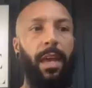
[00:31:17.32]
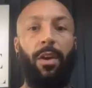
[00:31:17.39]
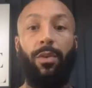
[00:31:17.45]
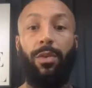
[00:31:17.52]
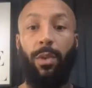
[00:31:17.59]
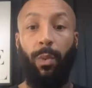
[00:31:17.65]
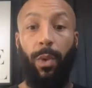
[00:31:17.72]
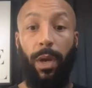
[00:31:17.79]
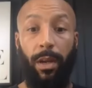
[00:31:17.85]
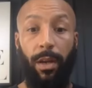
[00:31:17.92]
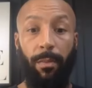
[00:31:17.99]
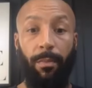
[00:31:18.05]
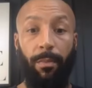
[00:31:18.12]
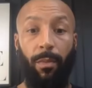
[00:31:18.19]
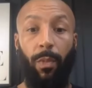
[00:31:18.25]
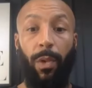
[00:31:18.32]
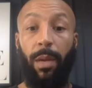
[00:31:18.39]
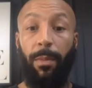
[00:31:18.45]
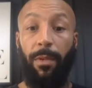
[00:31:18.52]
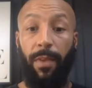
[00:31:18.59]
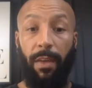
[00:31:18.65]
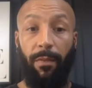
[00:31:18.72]
there, go to Wycombe.
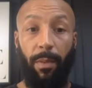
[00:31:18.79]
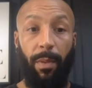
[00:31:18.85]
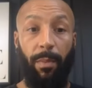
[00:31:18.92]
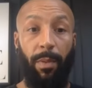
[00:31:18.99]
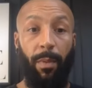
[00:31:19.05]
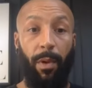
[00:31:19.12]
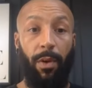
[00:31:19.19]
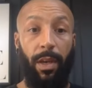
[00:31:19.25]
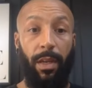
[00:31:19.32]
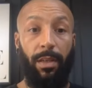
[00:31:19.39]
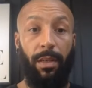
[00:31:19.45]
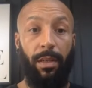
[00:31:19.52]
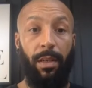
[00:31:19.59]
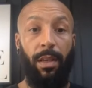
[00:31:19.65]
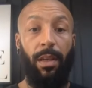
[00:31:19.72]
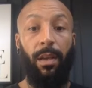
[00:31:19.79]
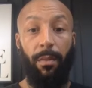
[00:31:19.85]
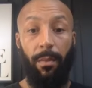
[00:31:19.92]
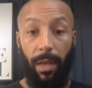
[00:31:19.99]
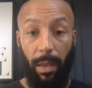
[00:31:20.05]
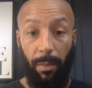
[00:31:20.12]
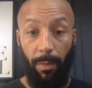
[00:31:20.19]
Wycombe have never been promoted,
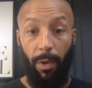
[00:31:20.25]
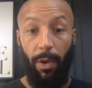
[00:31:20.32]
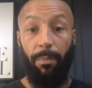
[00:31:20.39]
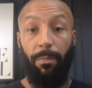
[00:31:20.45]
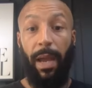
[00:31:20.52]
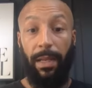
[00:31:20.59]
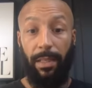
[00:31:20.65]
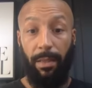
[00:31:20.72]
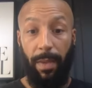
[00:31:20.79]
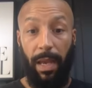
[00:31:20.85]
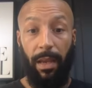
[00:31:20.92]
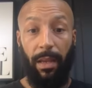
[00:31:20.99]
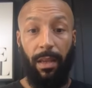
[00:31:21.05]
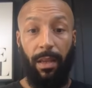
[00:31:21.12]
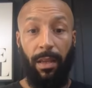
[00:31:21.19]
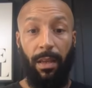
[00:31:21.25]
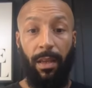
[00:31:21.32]
get promoted back to back.